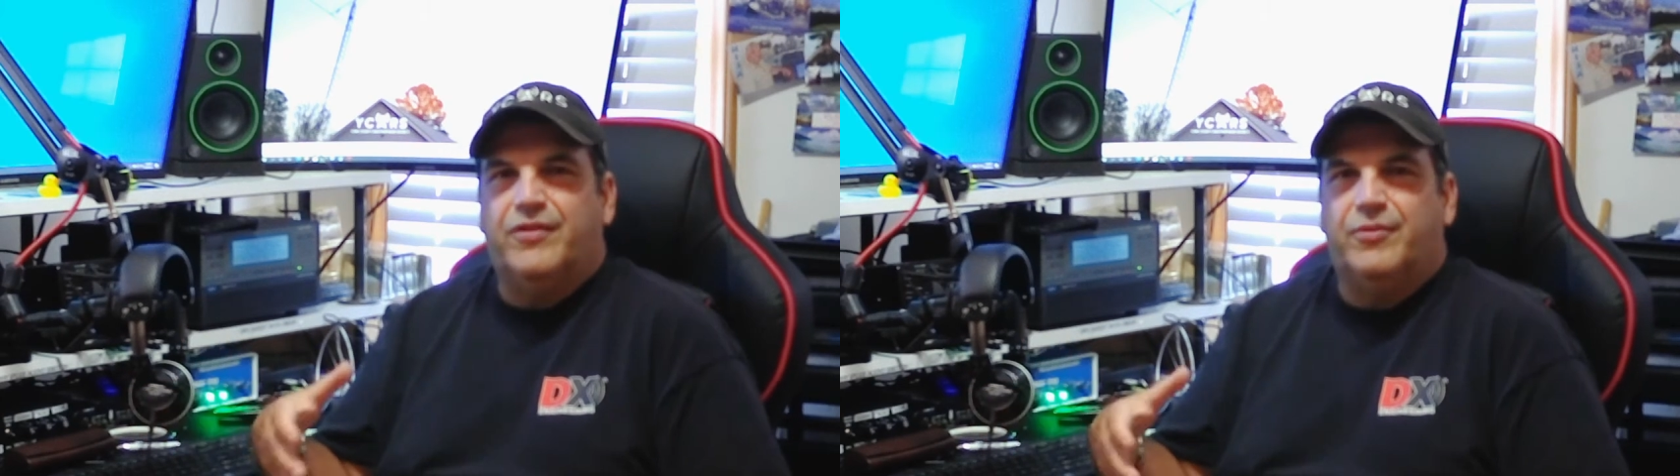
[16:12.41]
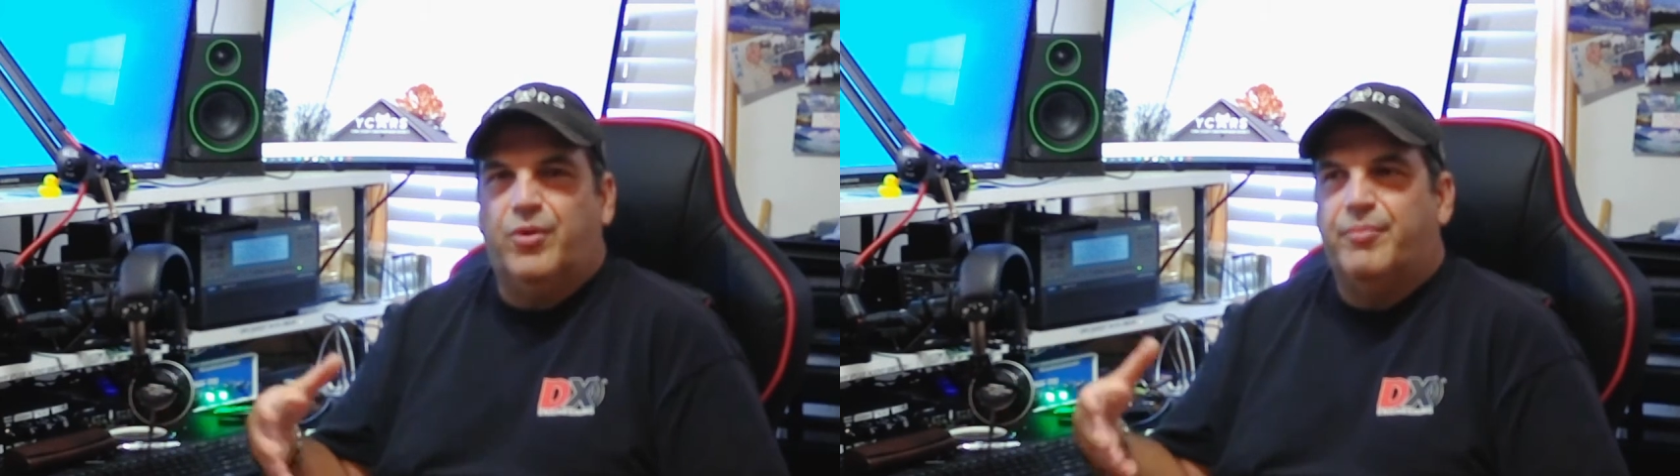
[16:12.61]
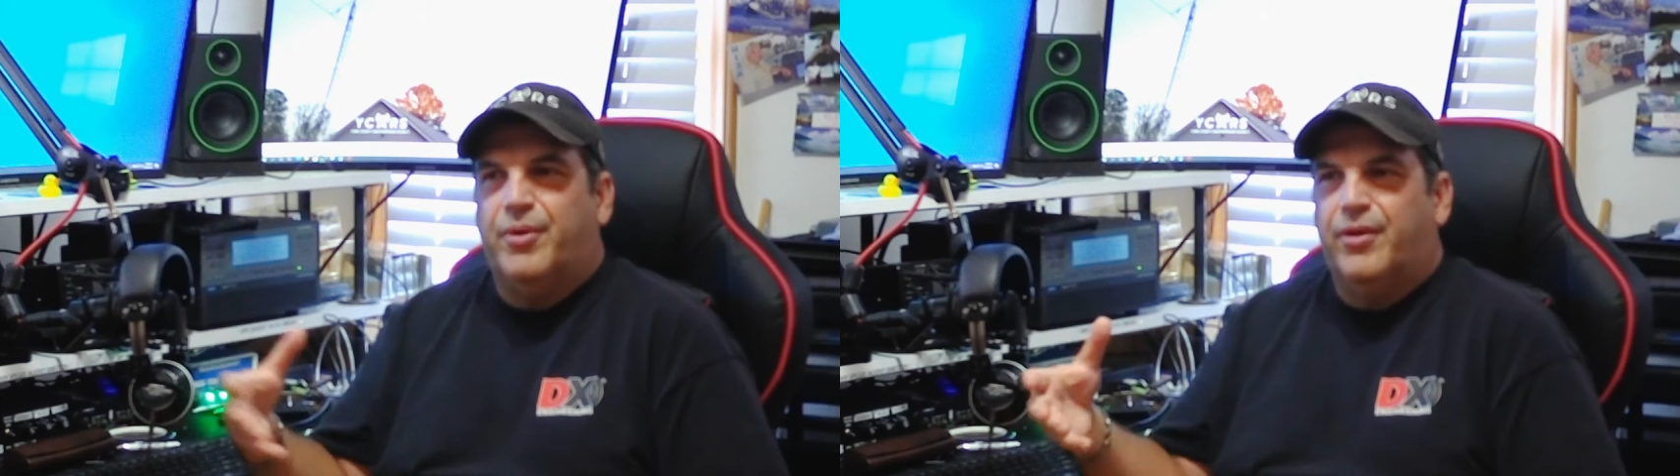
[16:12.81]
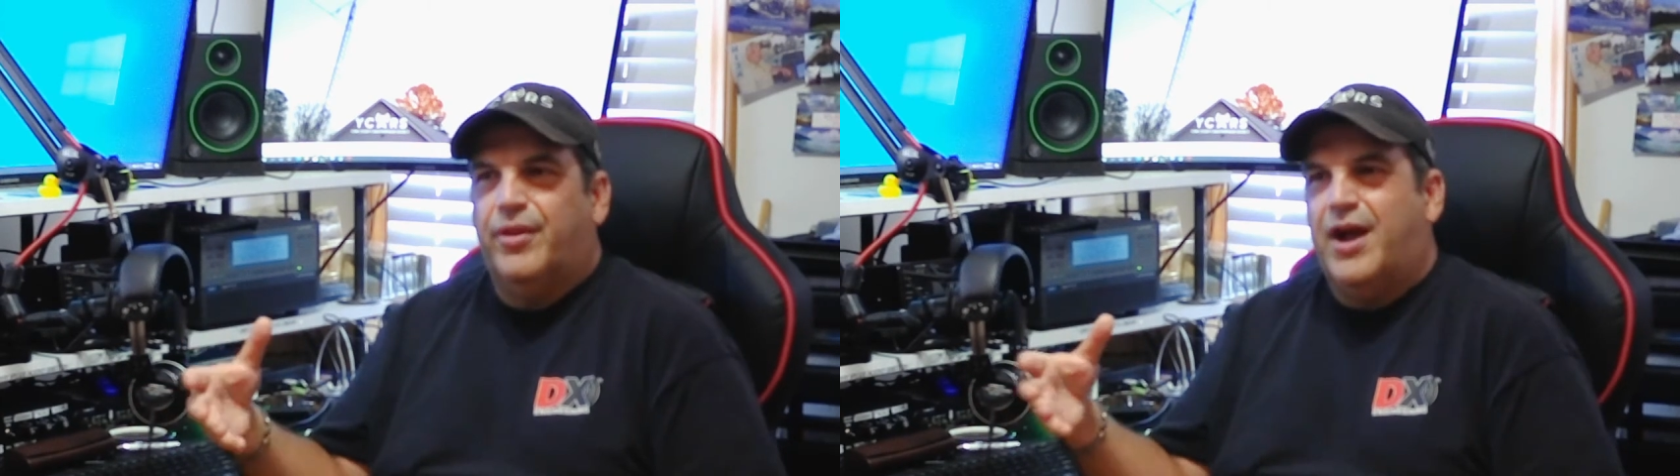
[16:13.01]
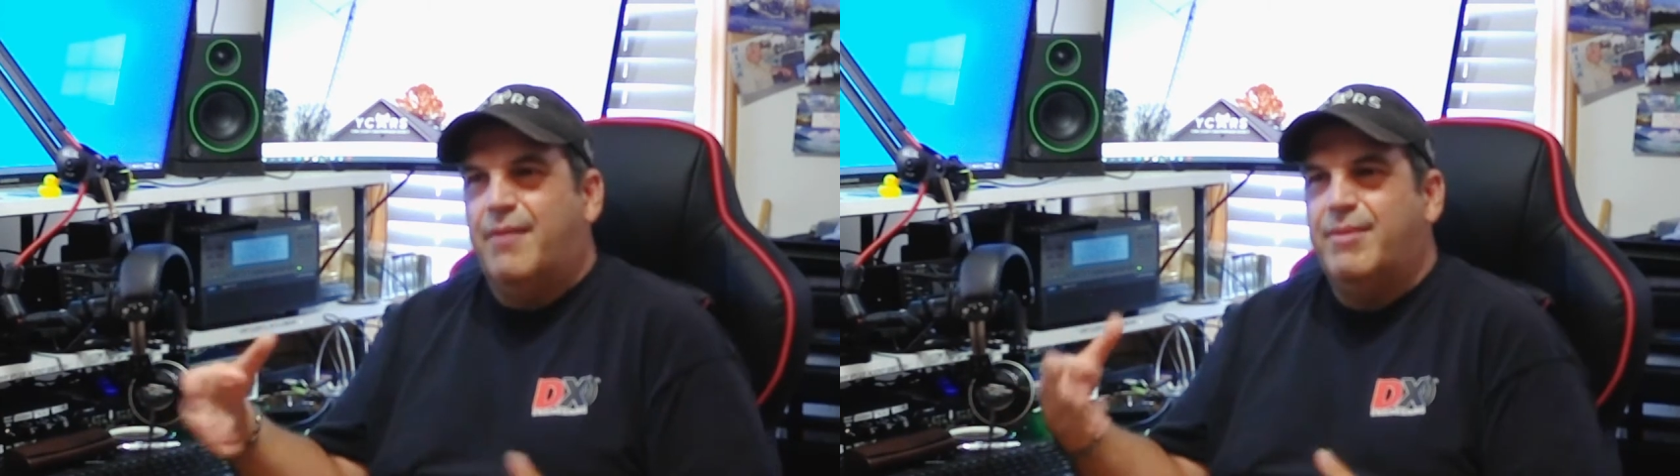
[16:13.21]
in one part of
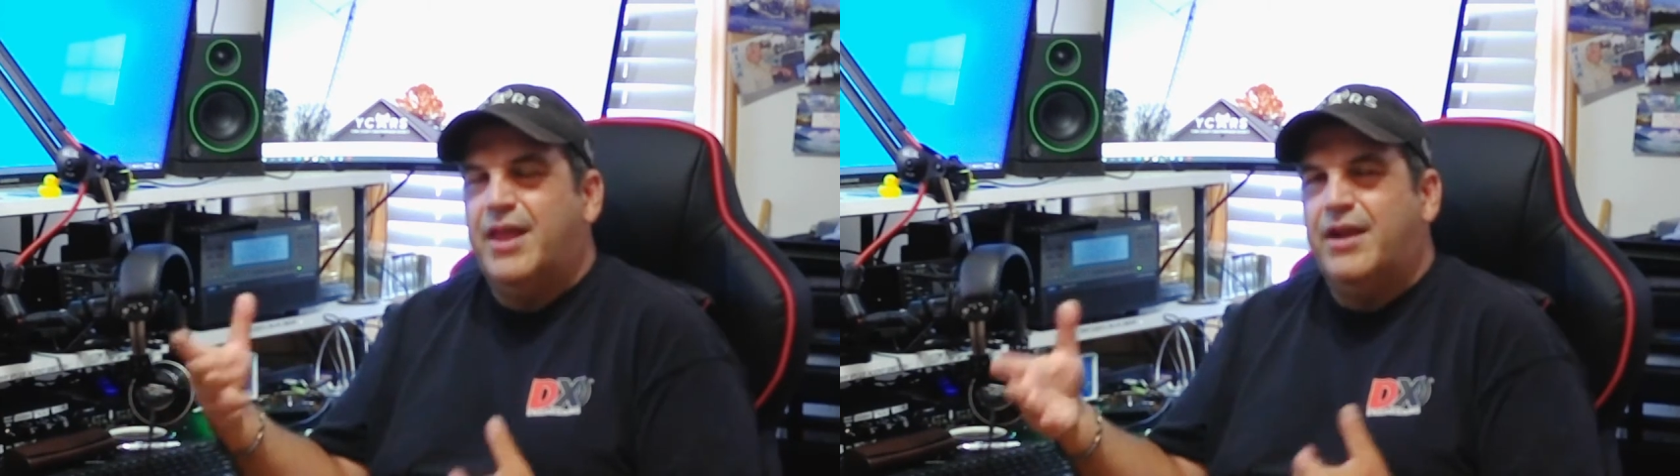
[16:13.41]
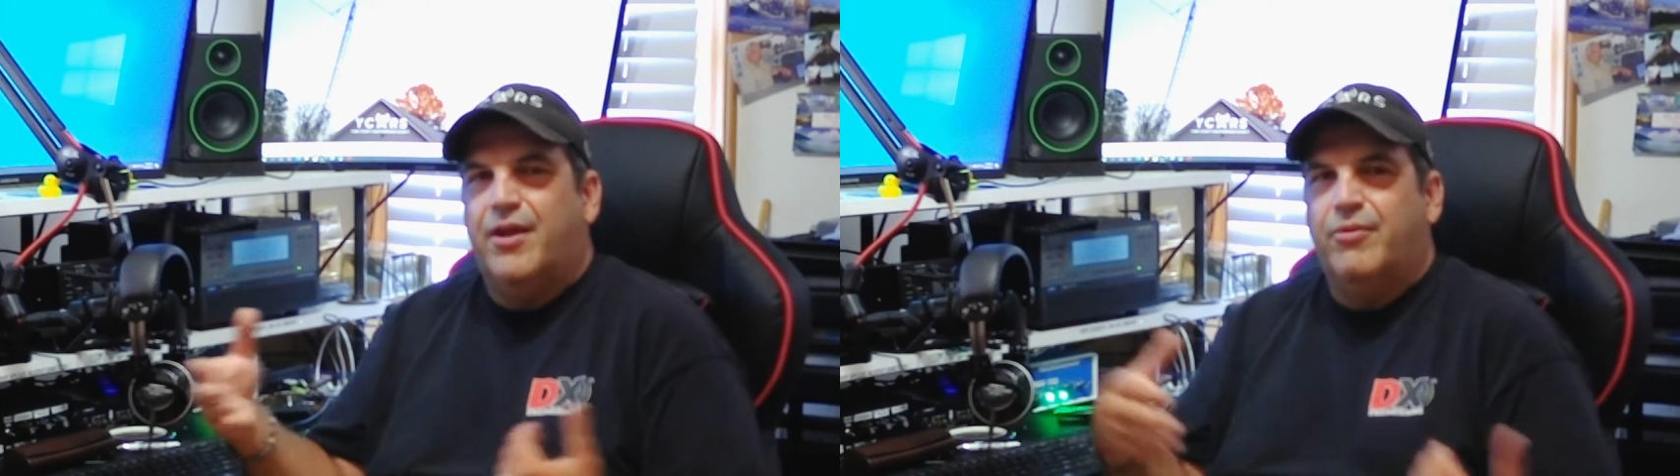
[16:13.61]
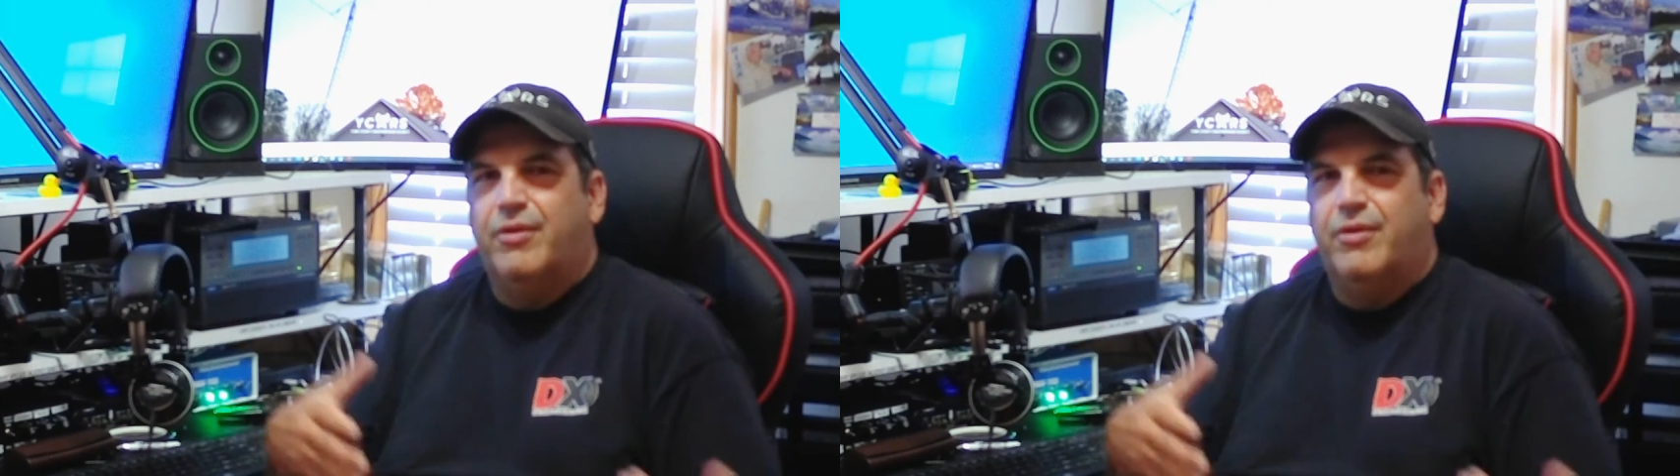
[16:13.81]
the hobby they don't,